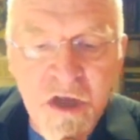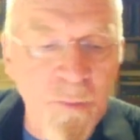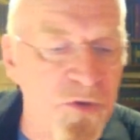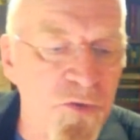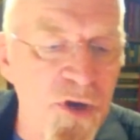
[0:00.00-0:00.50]

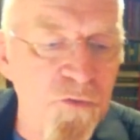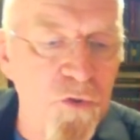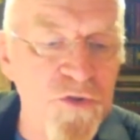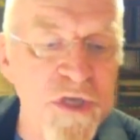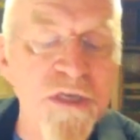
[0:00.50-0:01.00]
coming Grand
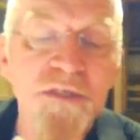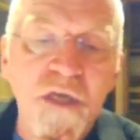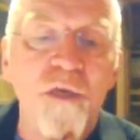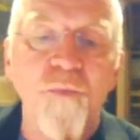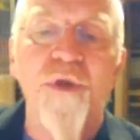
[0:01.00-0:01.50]
Cross is
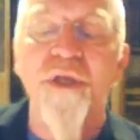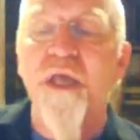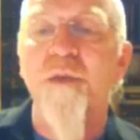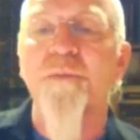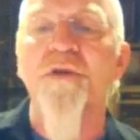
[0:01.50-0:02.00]
going to bring an
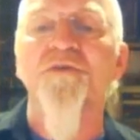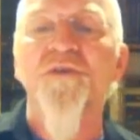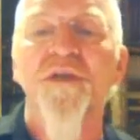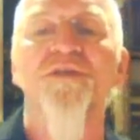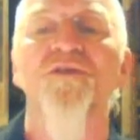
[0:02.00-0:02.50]
element of
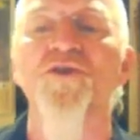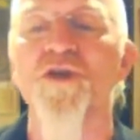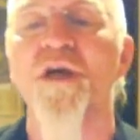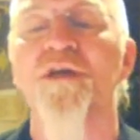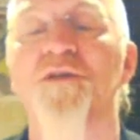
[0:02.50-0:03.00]
sudden
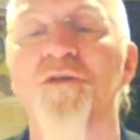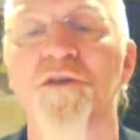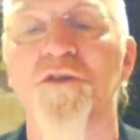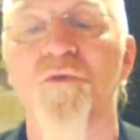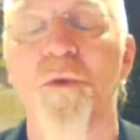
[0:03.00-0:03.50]
change and
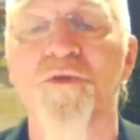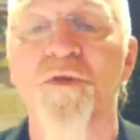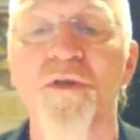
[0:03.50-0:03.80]
disruption